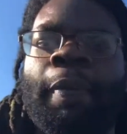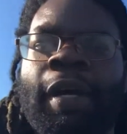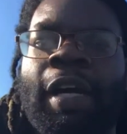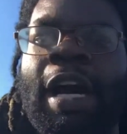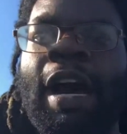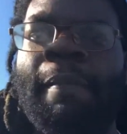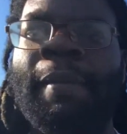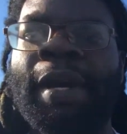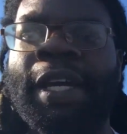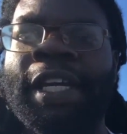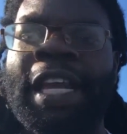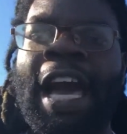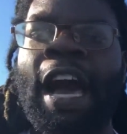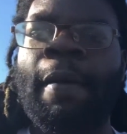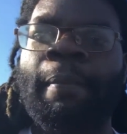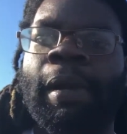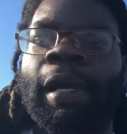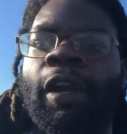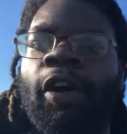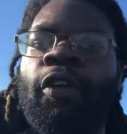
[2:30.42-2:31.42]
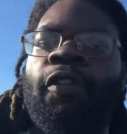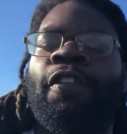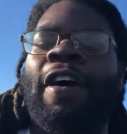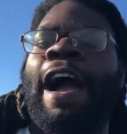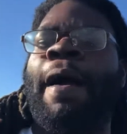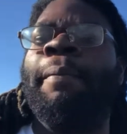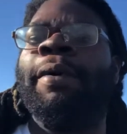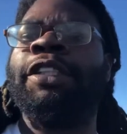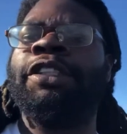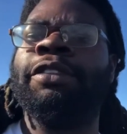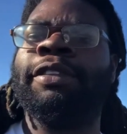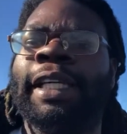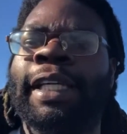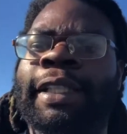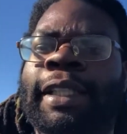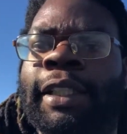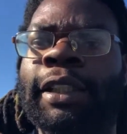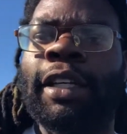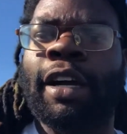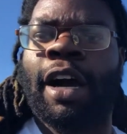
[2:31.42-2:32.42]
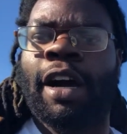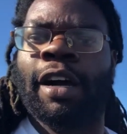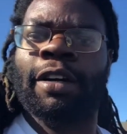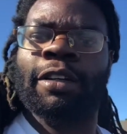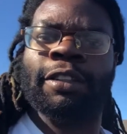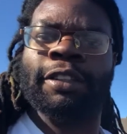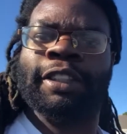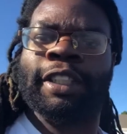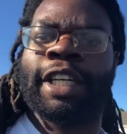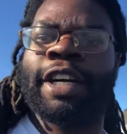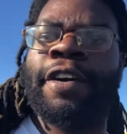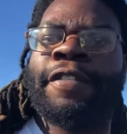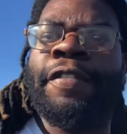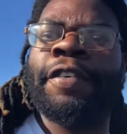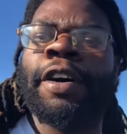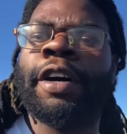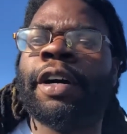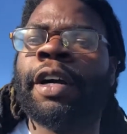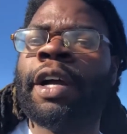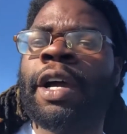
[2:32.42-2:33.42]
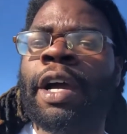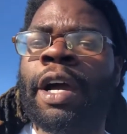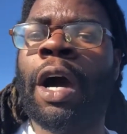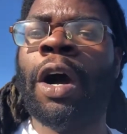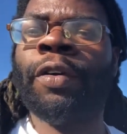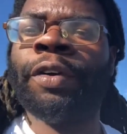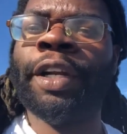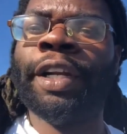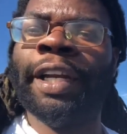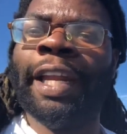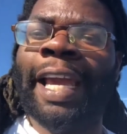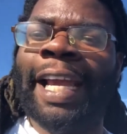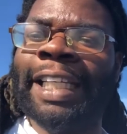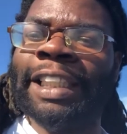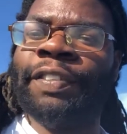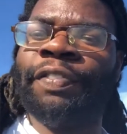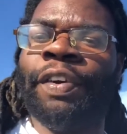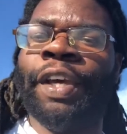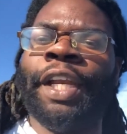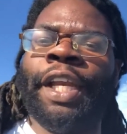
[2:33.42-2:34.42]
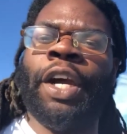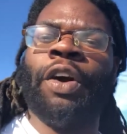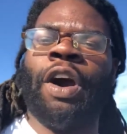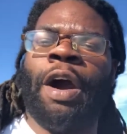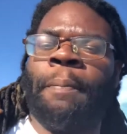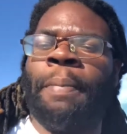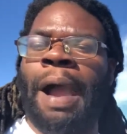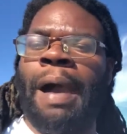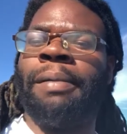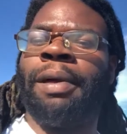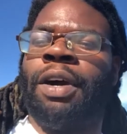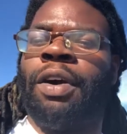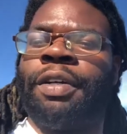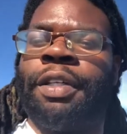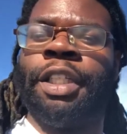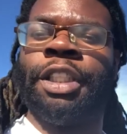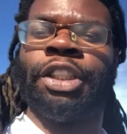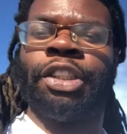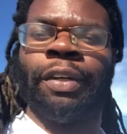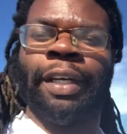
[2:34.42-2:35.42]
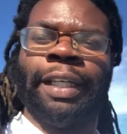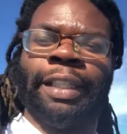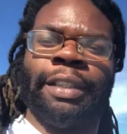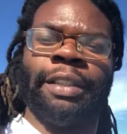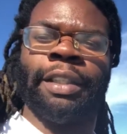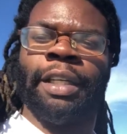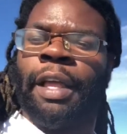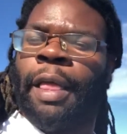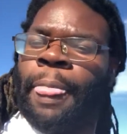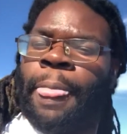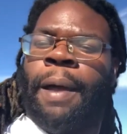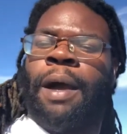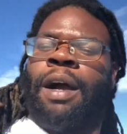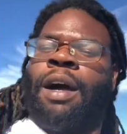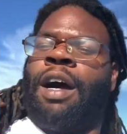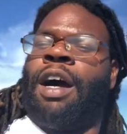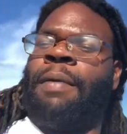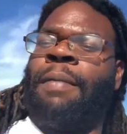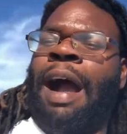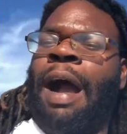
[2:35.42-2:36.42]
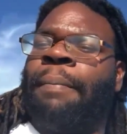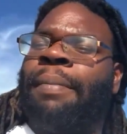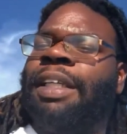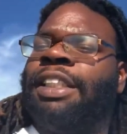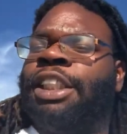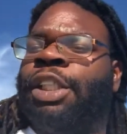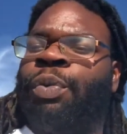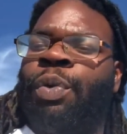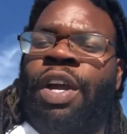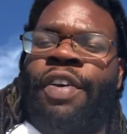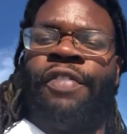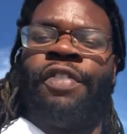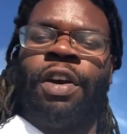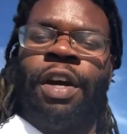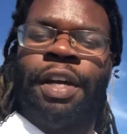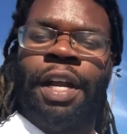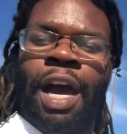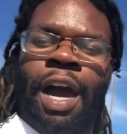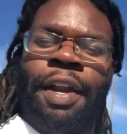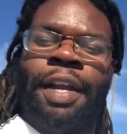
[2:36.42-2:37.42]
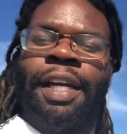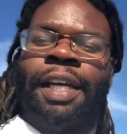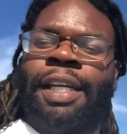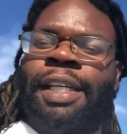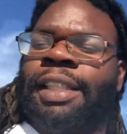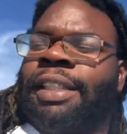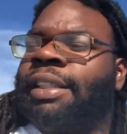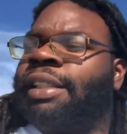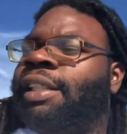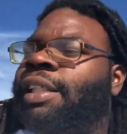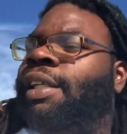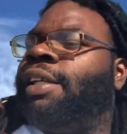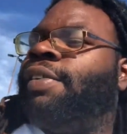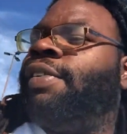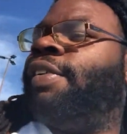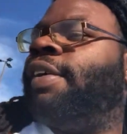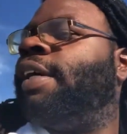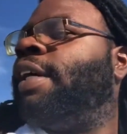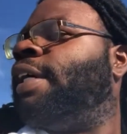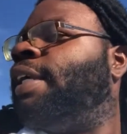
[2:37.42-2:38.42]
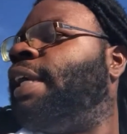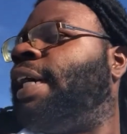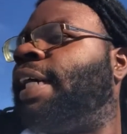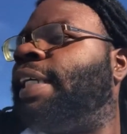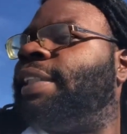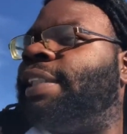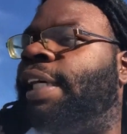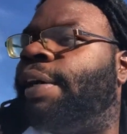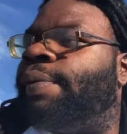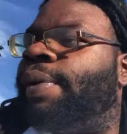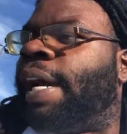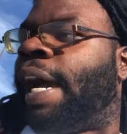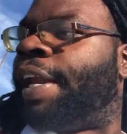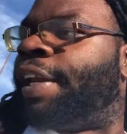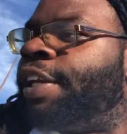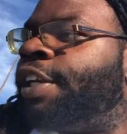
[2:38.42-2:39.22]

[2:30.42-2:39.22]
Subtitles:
a comment down below for how much you think this car gonna sell for. On the next video, I'm probably gonna address how much it went for and all that good stuff. Like I said, we got the